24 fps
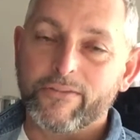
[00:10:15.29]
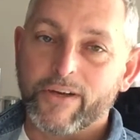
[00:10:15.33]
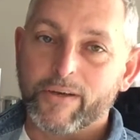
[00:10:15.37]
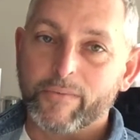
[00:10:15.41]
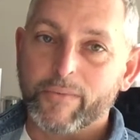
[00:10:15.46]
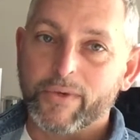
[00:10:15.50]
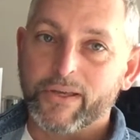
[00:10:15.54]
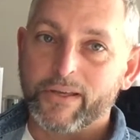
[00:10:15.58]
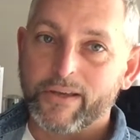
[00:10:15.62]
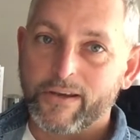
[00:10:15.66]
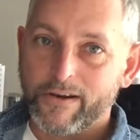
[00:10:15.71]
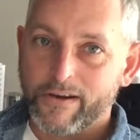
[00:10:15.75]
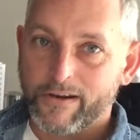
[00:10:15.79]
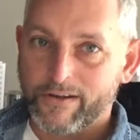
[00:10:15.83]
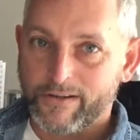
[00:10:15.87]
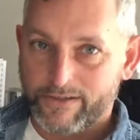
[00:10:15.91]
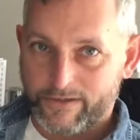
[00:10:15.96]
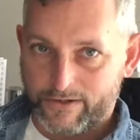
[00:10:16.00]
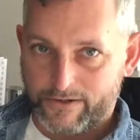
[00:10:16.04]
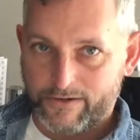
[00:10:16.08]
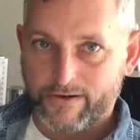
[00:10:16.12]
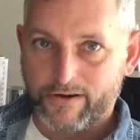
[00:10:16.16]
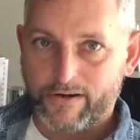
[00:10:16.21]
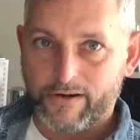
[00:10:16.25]
I'm a
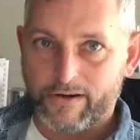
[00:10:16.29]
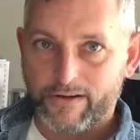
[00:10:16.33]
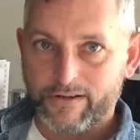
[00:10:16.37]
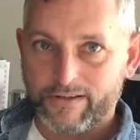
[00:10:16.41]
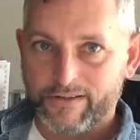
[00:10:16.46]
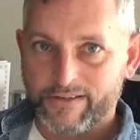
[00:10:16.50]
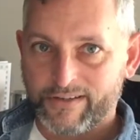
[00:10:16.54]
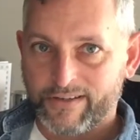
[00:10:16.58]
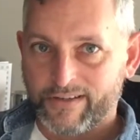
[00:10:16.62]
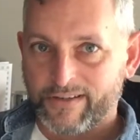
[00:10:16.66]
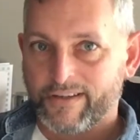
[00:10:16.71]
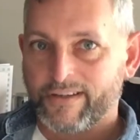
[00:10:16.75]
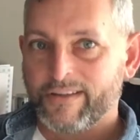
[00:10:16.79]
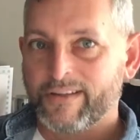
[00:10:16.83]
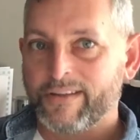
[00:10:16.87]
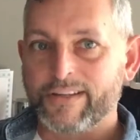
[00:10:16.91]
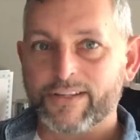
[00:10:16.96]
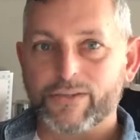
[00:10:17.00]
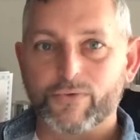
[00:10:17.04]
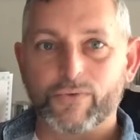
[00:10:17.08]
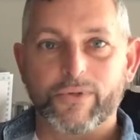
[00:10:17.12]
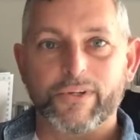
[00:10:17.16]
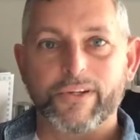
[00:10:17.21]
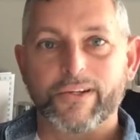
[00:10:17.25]
caricature artist.
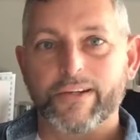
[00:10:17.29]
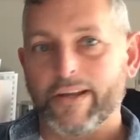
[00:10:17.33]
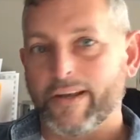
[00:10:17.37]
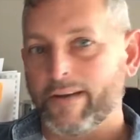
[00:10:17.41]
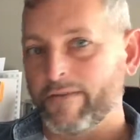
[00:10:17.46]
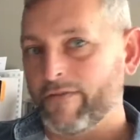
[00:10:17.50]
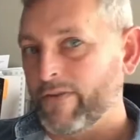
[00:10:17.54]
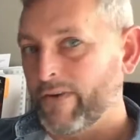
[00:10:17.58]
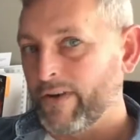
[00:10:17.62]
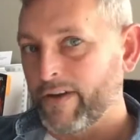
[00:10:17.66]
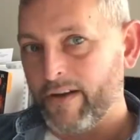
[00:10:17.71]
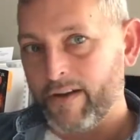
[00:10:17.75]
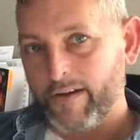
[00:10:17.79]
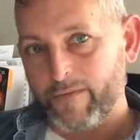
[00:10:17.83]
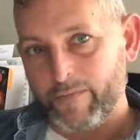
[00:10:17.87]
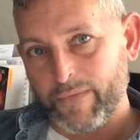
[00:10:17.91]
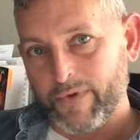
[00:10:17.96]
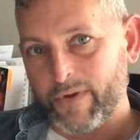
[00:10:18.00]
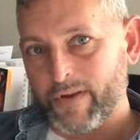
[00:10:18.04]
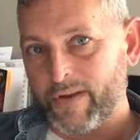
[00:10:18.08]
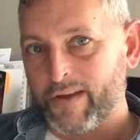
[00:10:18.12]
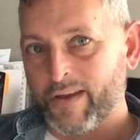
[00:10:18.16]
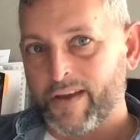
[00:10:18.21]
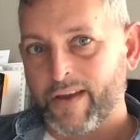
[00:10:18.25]
This will never help
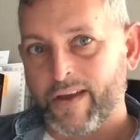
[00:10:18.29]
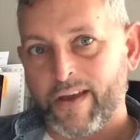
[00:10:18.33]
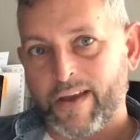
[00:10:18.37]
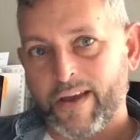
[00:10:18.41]
me.